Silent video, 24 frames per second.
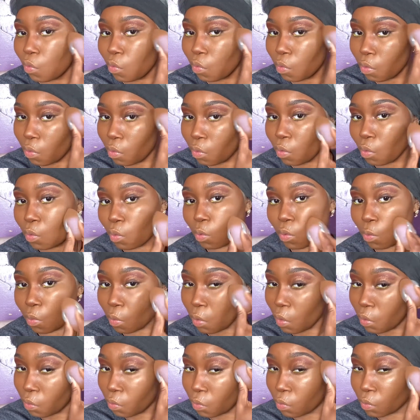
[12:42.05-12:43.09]
It's supposed to
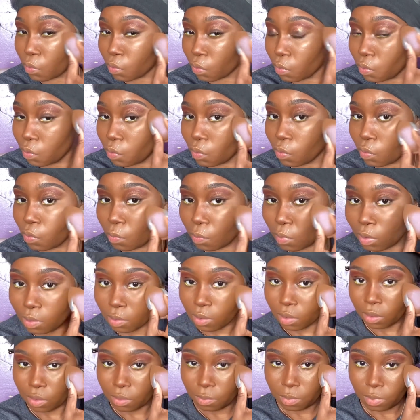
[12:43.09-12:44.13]
look,
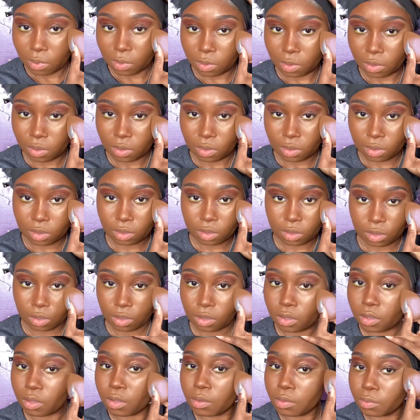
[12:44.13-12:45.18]
remember, there
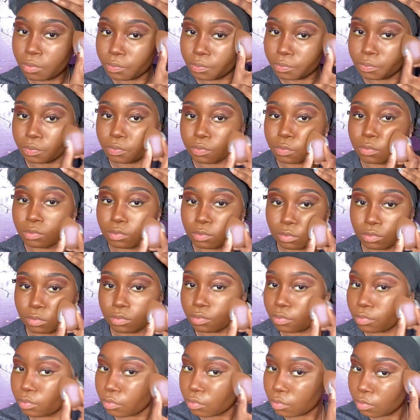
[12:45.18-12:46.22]
shouldn't be any harsh
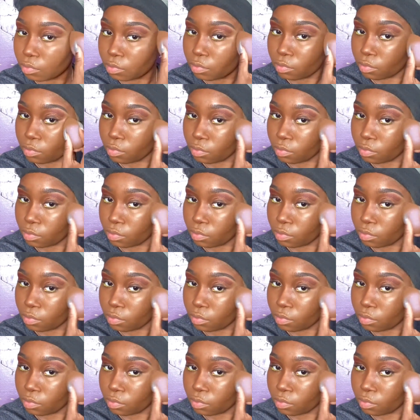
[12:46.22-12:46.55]
lines.